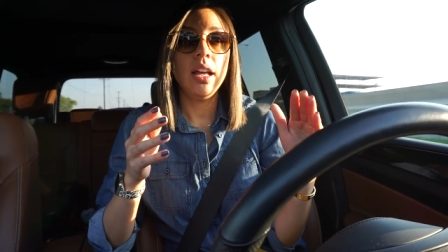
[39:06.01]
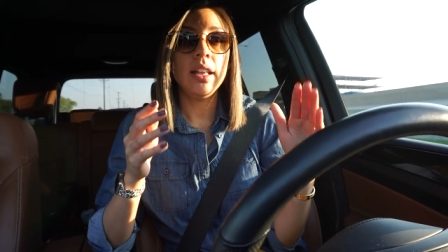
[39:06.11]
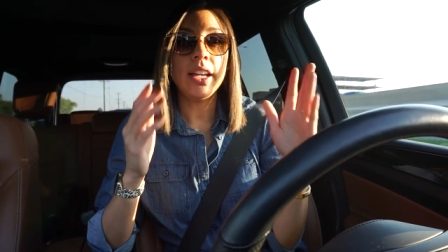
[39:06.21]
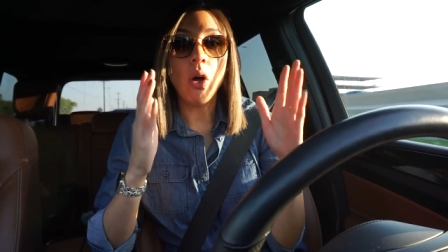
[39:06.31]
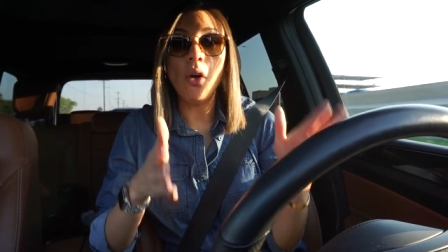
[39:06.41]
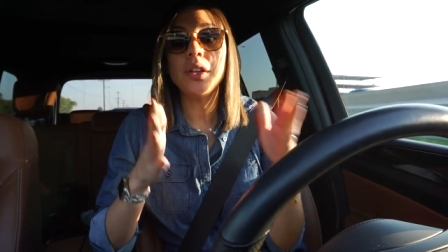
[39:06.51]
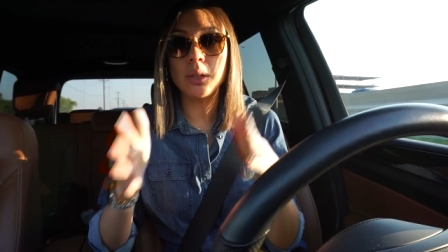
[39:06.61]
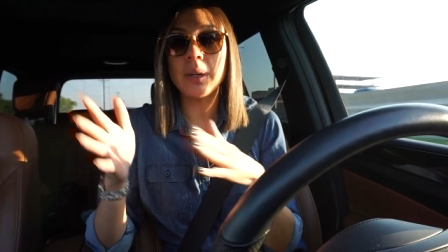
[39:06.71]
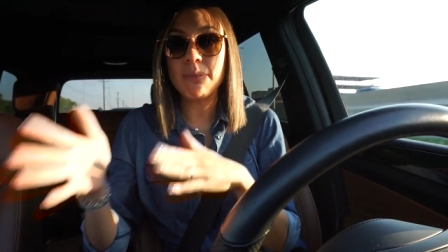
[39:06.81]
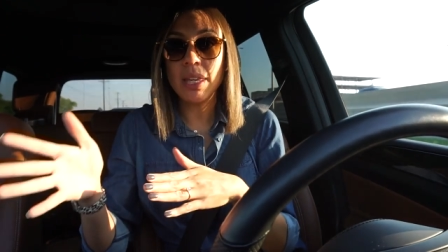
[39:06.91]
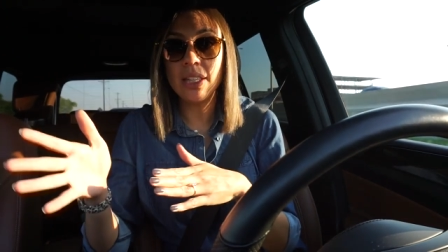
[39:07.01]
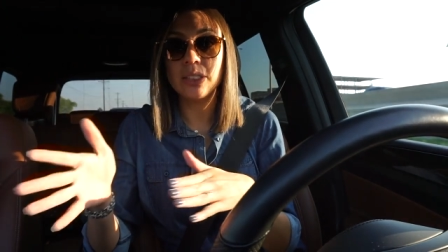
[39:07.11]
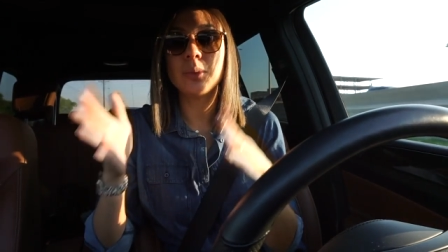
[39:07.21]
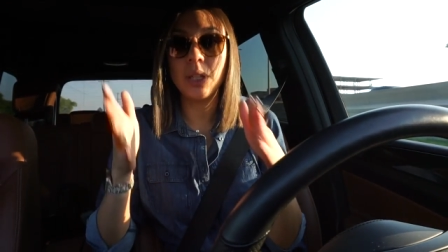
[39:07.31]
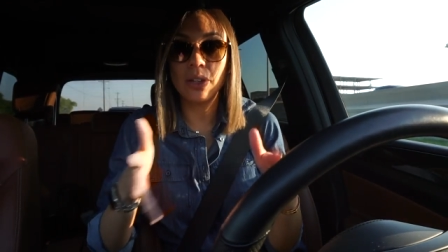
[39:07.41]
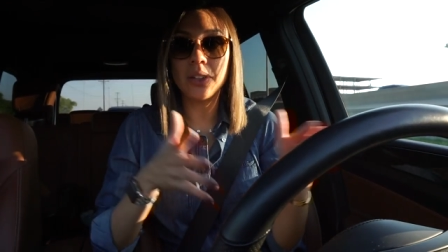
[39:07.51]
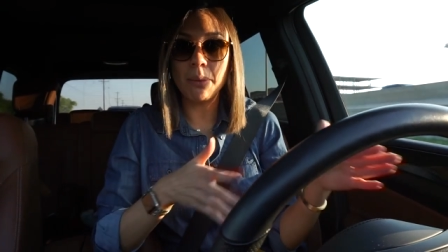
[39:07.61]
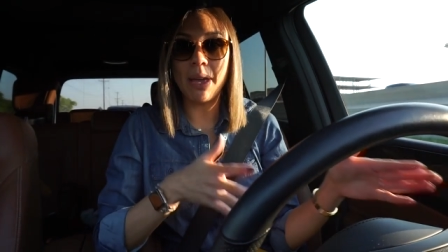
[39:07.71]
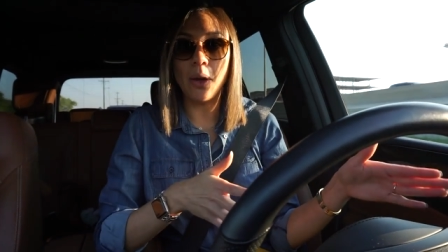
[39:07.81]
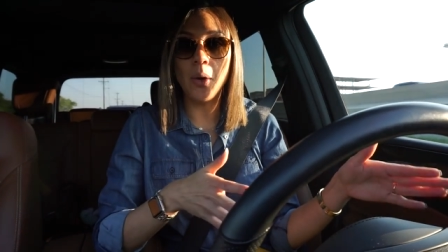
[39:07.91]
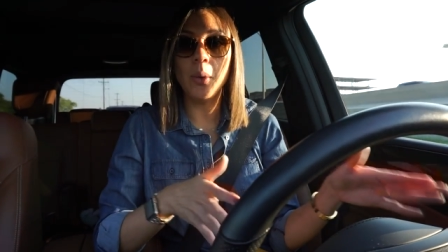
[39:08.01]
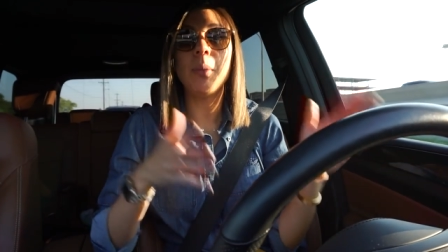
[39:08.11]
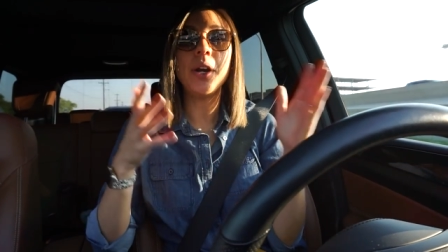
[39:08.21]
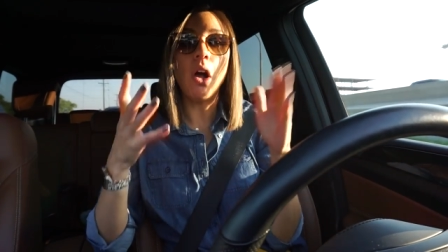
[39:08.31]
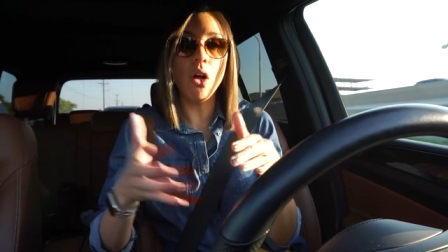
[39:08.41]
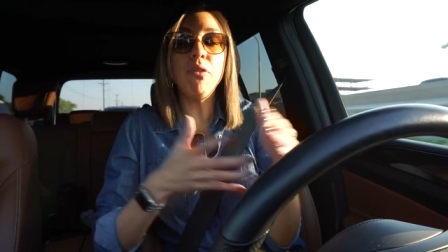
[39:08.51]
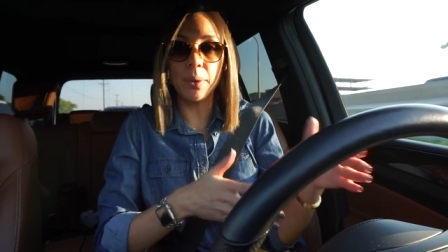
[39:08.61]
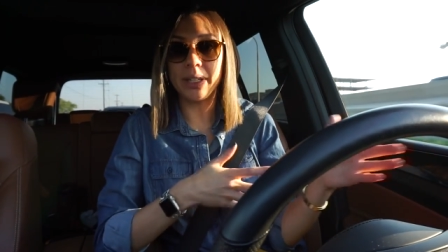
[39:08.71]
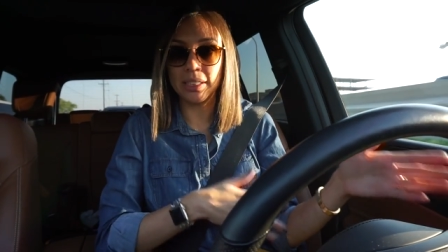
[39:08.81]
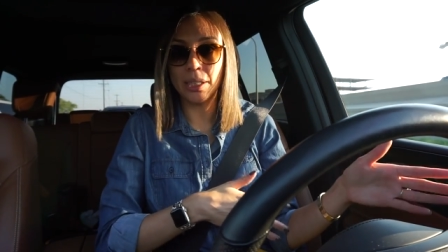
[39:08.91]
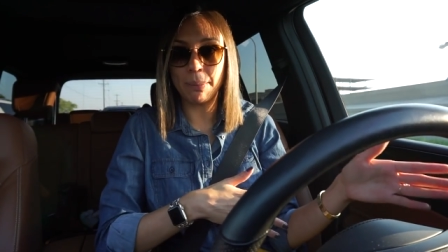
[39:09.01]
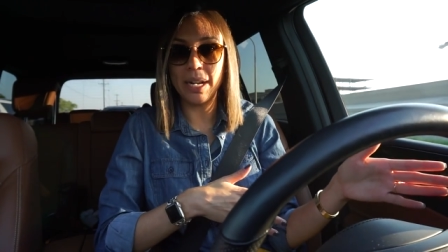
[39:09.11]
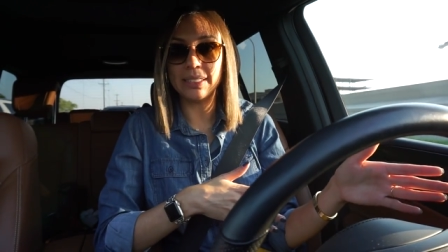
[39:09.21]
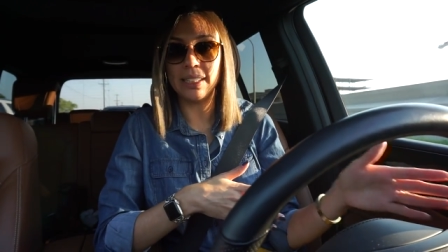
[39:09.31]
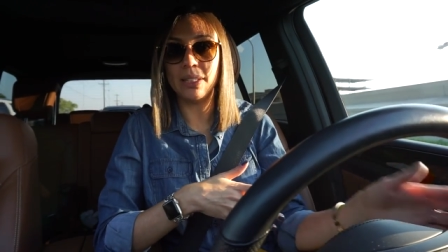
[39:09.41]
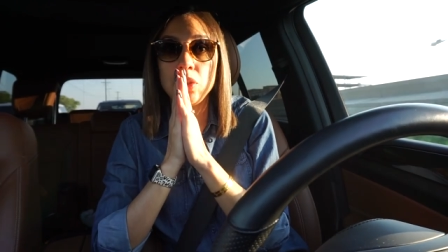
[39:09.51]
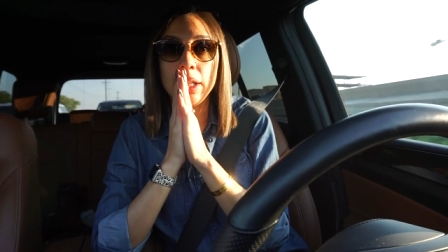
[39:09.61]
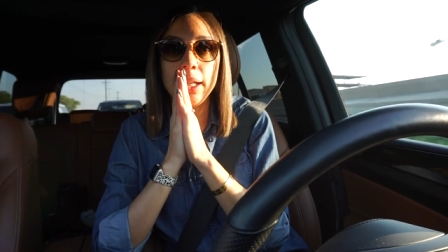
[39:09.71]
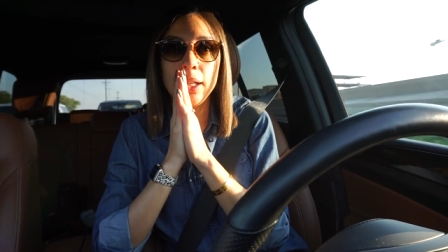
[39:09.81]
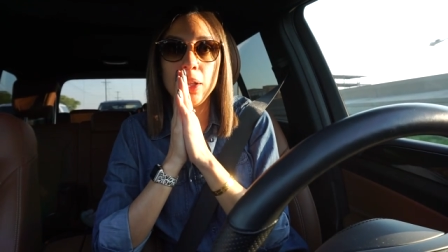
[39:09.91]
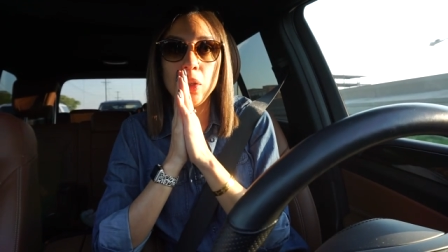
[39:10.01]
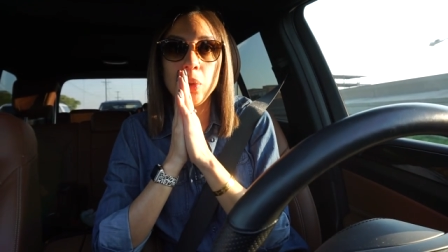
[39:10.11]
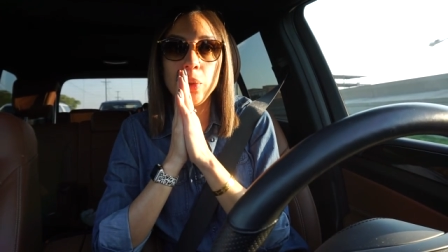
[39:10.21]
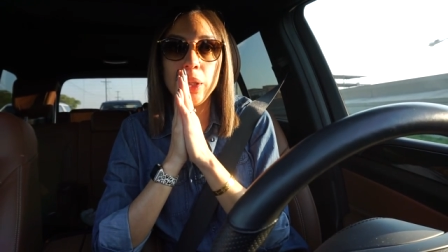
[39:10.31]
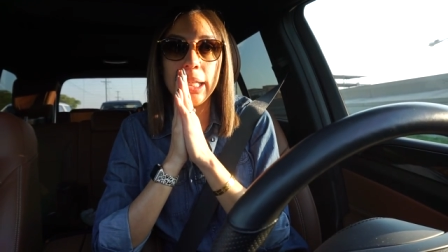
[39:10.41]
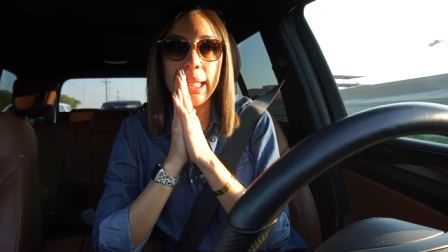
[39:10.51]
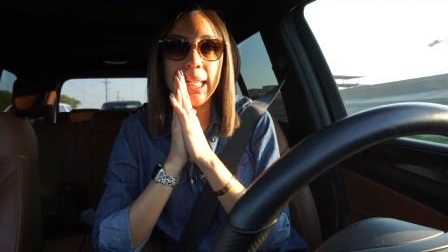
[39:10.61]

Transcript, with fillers: like all three meals we cook them at home when all four kids are present so